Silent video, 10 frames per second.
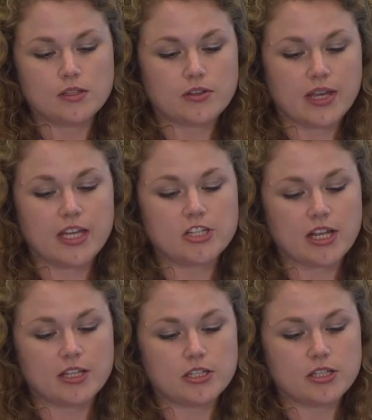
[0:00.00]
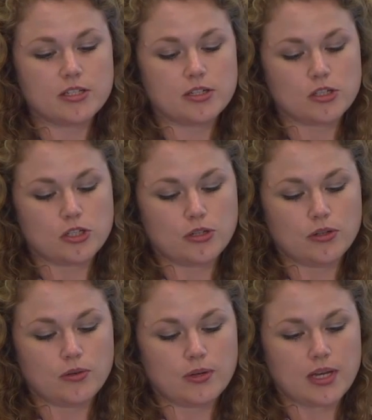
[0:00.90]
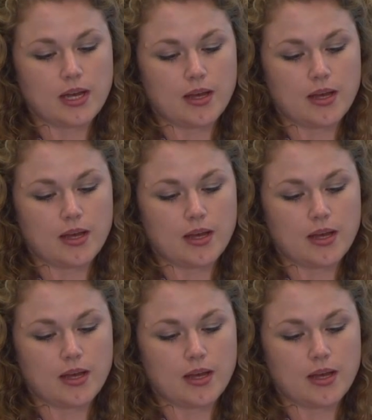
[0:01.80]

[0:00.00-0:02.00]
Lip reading: So key challenges to